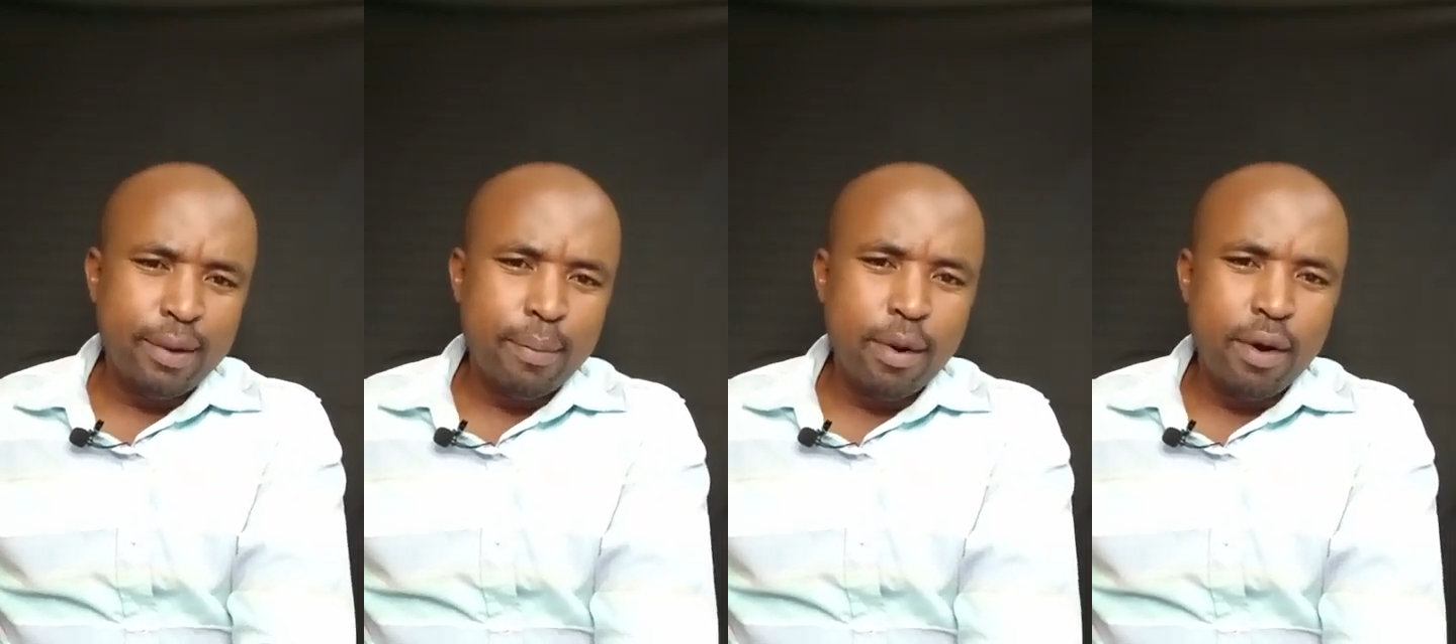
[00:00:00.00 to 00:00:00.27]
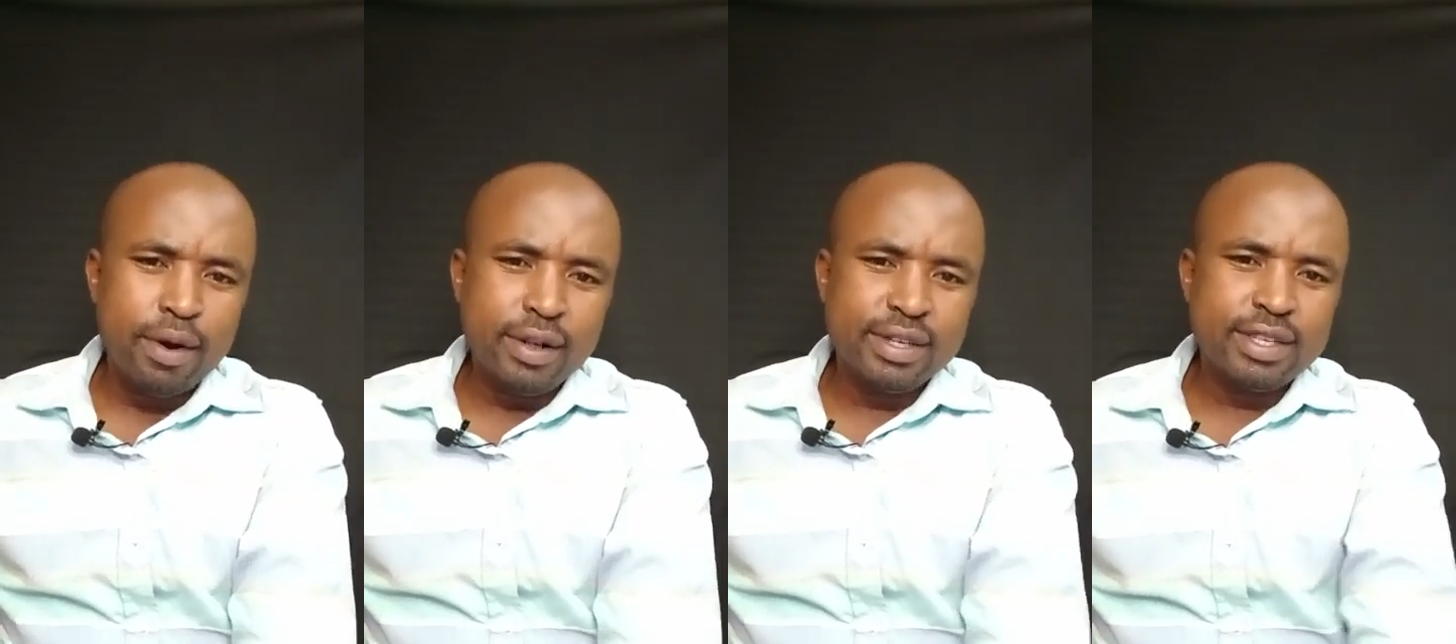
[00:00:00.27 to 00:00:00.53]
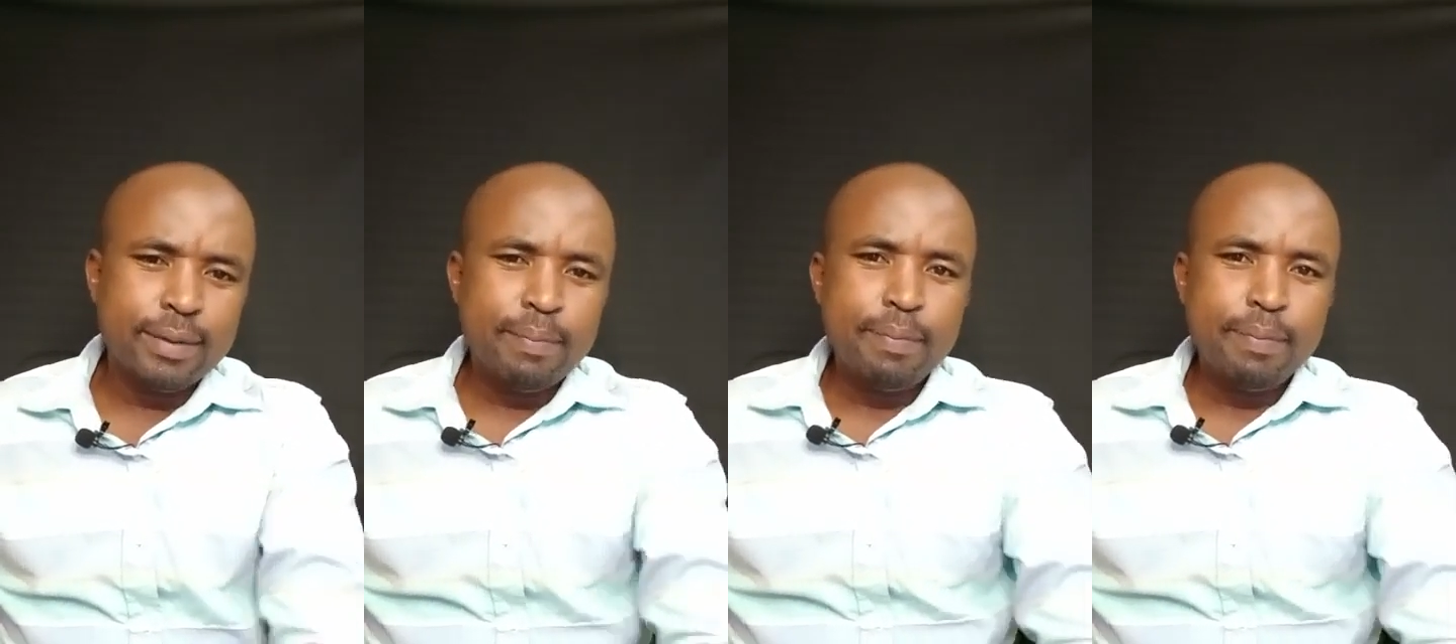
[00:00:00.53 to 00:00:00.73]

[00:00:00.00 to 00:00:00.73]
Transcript: bonds.